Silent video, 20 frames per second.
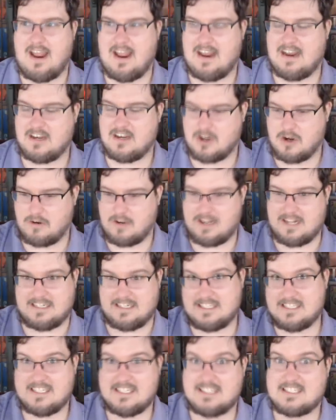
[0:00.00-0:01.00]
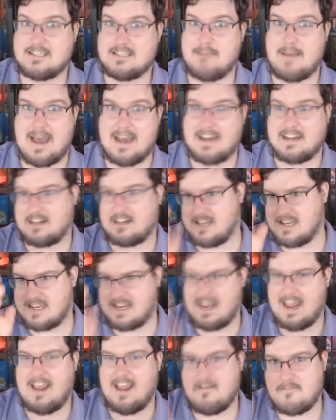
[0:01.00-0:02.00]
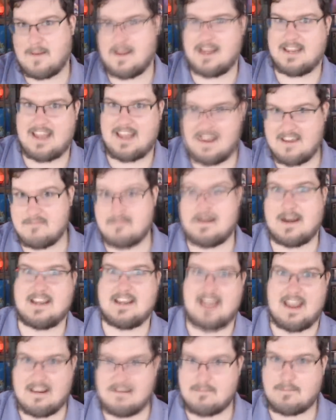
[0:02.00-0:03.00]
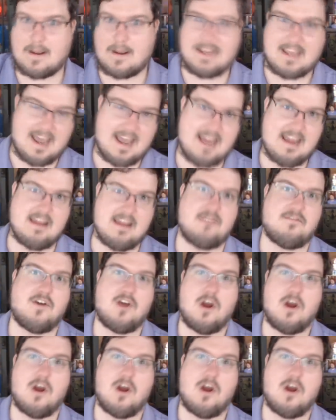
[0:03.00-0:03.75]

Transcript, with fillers: and go like systematically cave by cave by cave by cave,